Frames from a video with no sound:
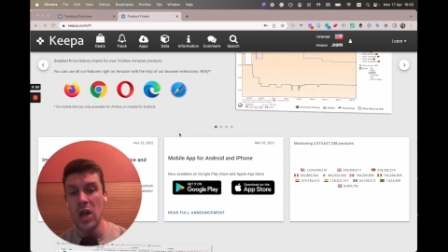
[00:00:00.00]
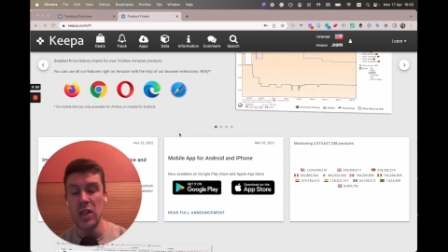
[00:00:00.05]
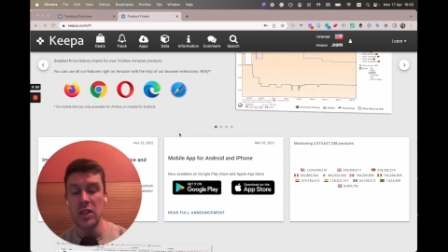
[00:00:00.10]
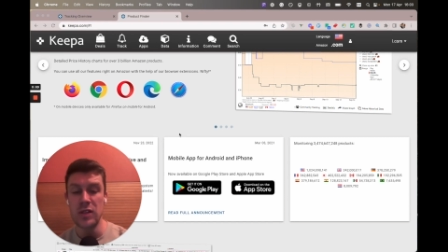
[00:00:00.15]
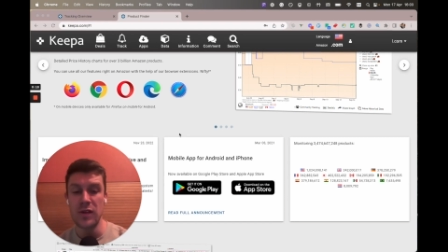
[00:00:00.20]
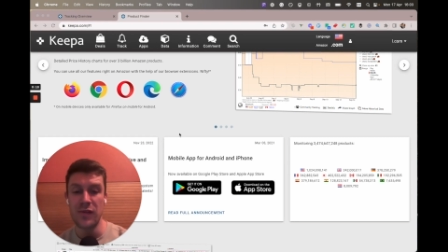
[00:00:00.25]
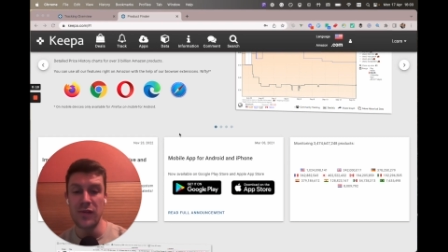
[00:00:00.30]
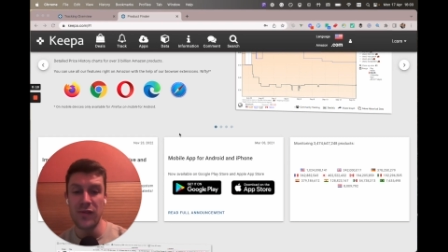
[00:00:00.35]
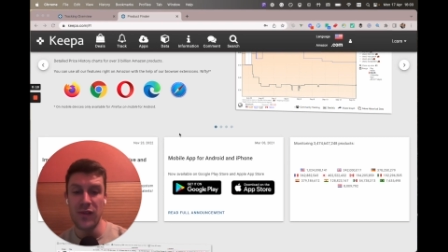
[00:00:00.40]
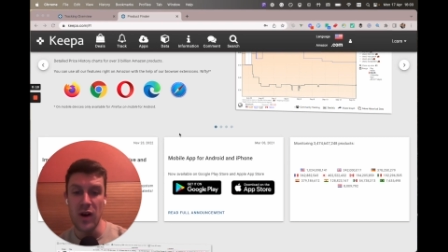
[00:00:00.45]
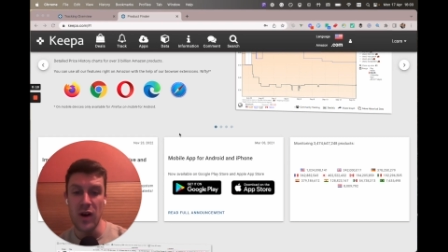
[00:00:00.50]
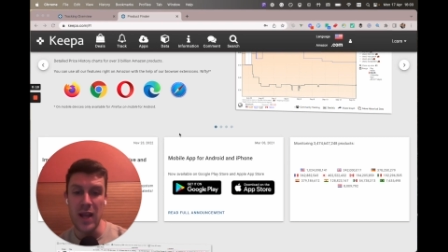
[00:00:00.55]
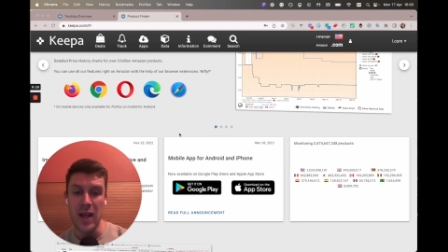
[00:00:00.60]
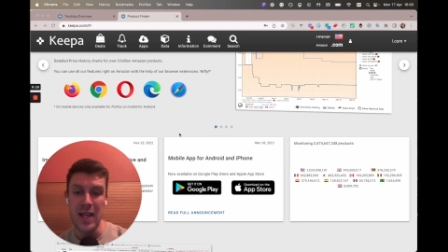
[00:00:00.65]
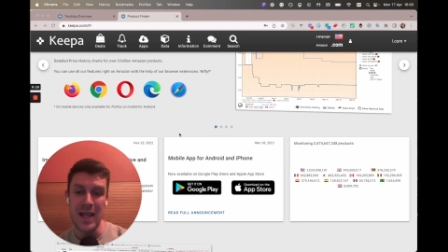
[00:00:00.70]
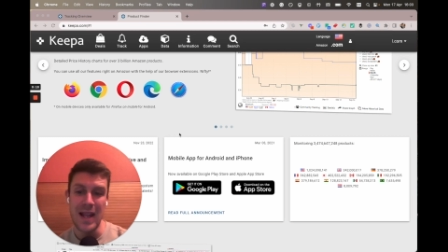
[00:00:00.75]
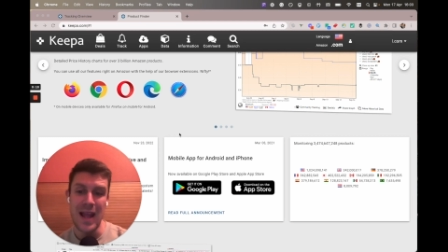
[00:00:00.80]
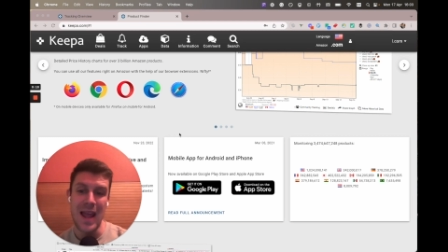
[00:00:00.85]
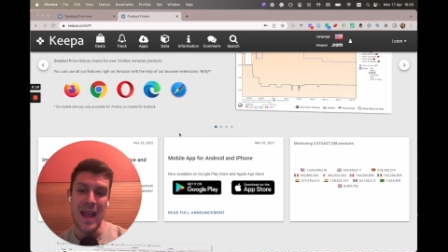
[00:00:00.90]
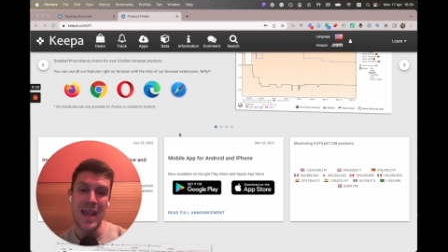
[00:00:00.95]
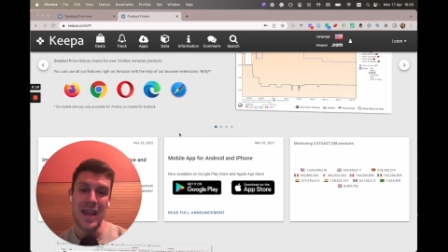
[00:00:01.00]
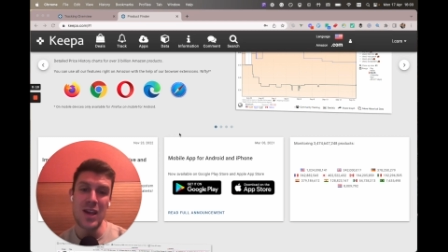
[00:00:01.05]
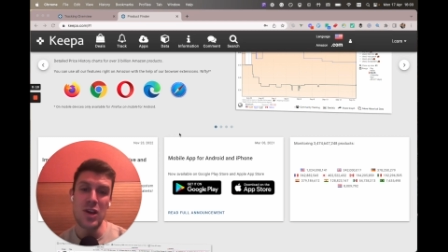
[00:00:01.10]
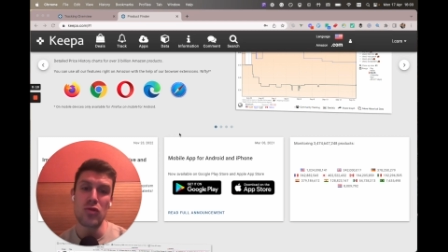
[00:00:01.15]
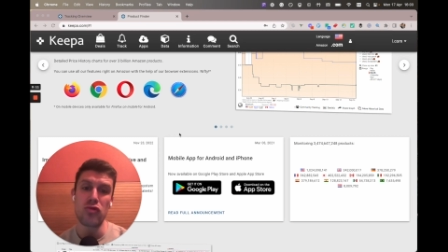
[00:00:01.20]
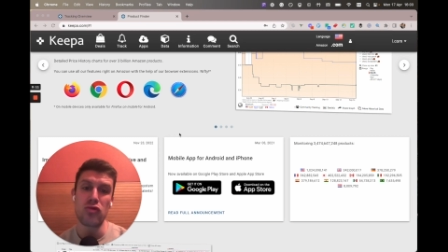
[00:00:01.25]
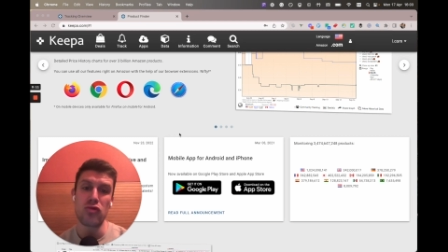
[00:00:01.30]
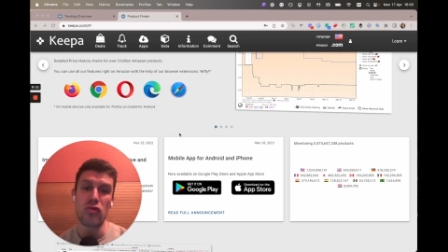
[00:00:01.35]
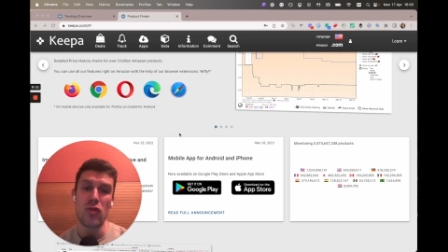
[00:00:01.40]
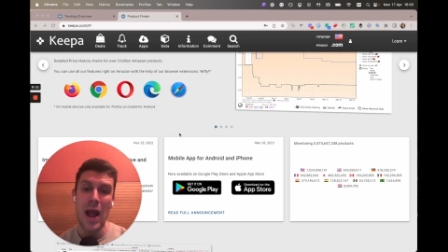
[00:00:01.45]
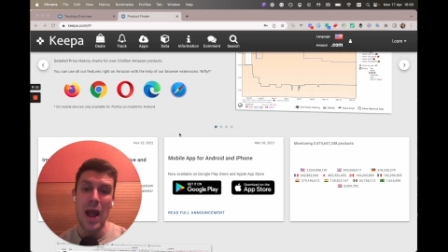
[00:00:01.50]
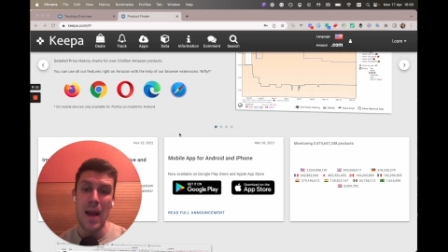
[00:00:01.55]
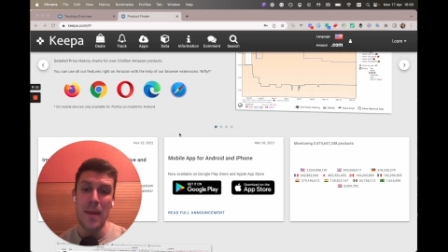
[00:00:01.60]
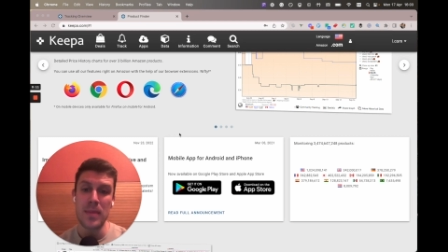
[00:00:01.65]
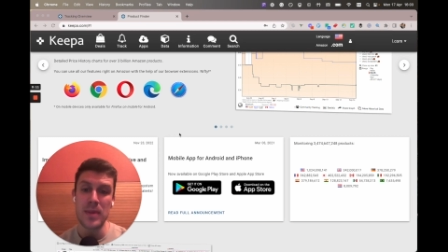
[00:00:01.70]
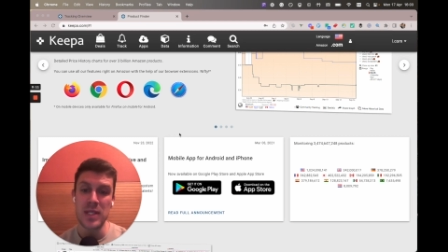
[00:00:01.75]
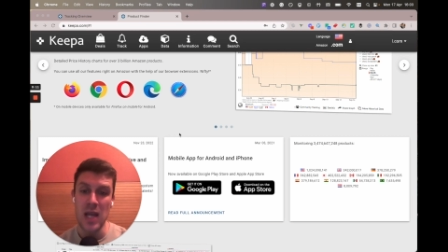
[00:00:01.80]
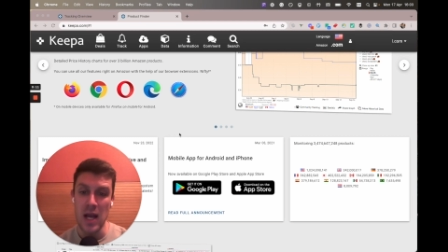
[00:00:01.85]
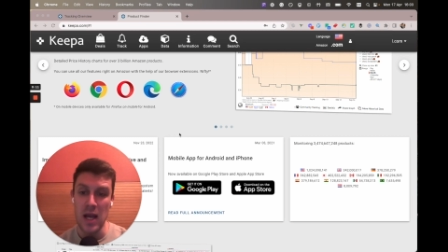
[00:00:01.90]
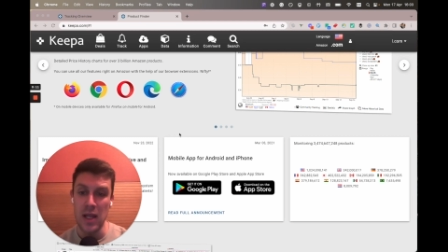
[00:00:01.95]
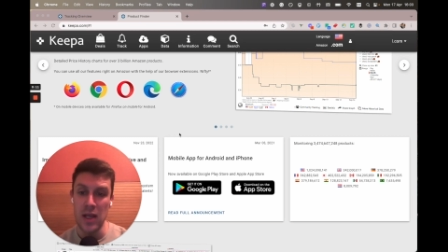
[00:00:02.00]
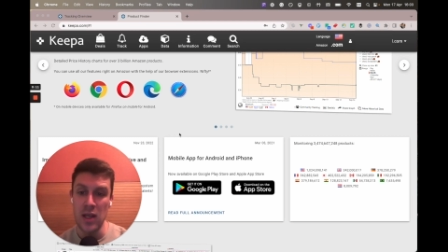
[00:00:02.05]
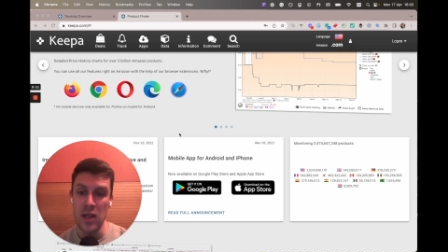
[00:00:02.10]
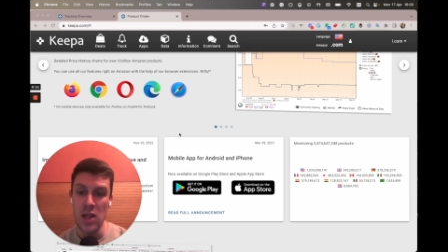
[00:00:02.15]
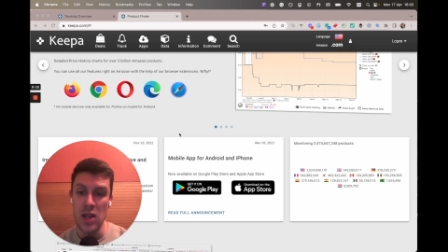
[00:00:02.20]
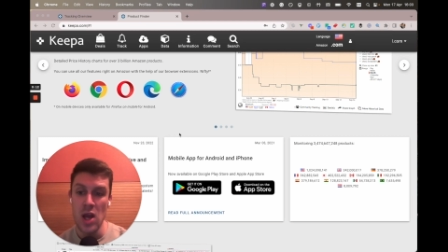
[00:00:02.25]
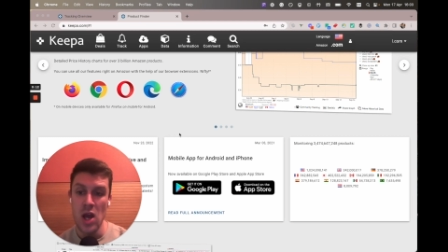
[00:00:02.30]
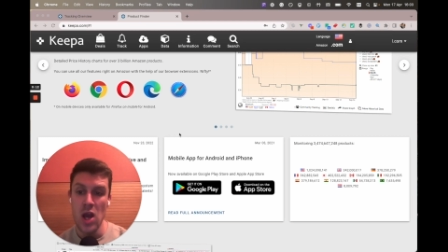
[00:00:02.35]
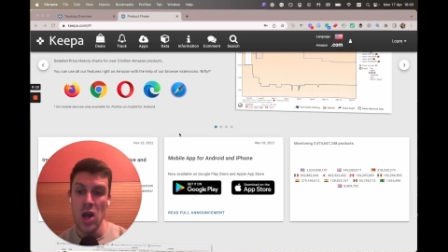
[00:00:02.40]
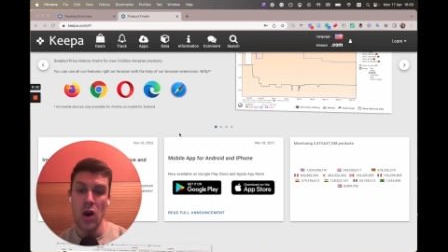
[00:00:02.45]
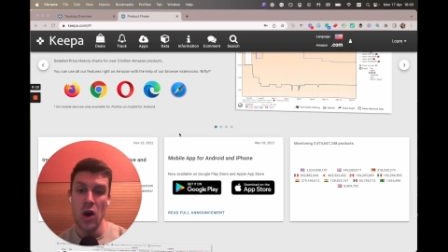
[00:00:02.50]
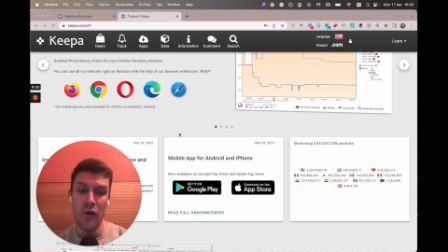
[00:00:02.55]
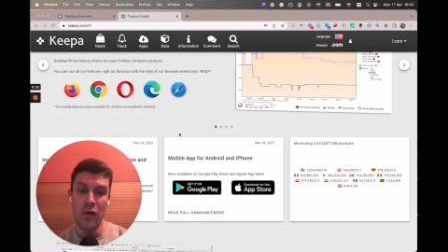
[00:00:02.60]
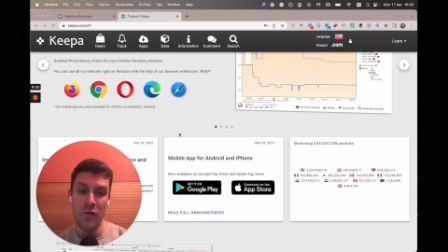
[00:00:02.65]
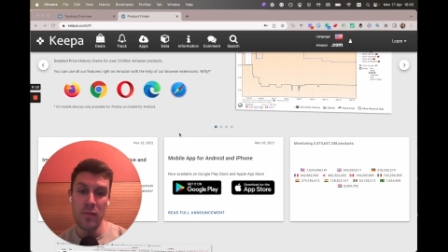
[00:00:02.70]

to find a crap ton of